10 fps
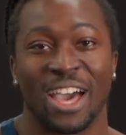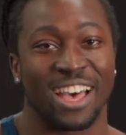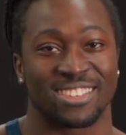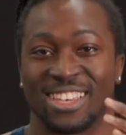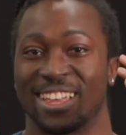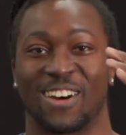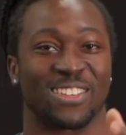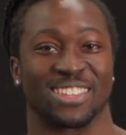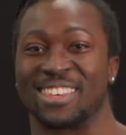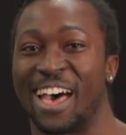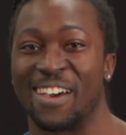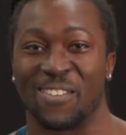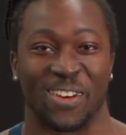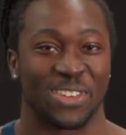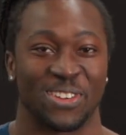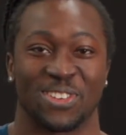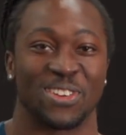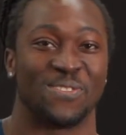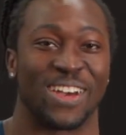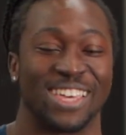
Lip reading: I say that all the time on my YouTube, my